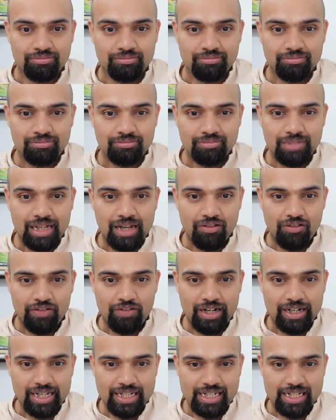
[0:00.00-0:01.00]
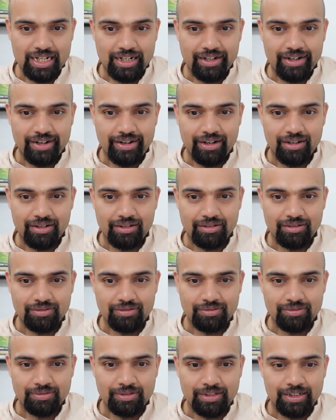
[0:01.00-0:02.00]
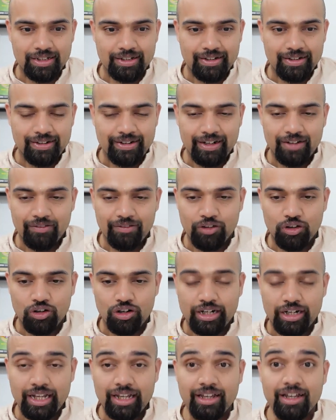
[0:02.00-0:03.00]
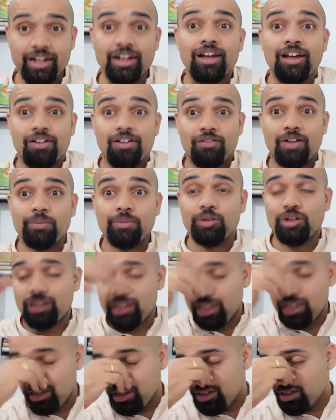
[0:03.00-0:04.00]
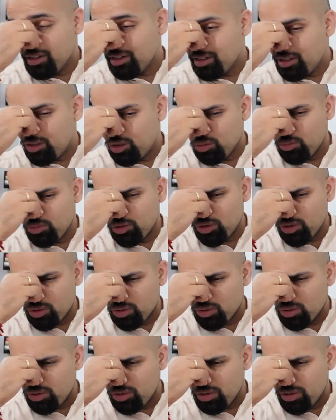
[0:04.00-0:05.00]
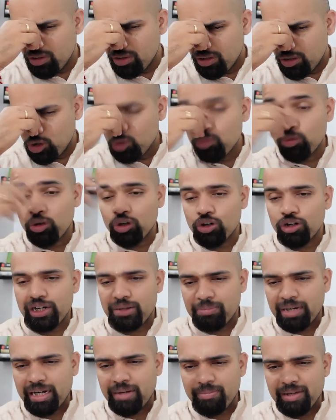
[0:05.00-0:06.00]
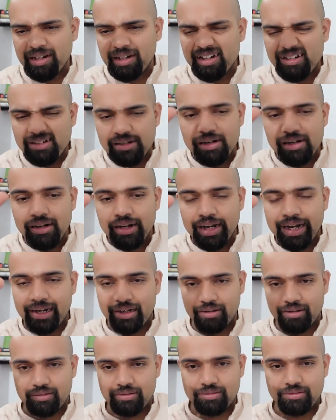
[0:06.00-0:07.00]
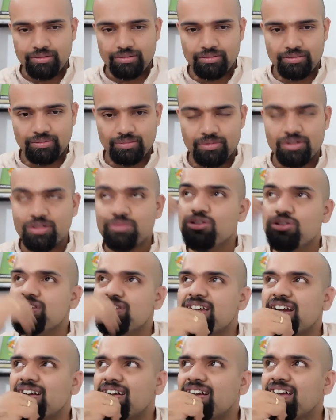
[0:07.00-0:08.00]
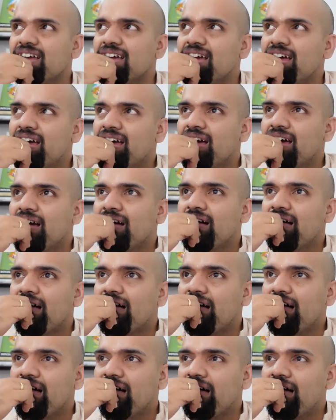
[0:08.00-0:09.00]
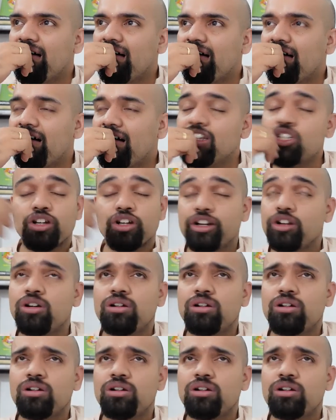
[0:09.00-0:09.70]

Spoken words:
Have a fantastic day ahead. Love you all. Take care. One more thing. Tomorrow it might be a little late. Tomorrow is Saturday. Sorry, not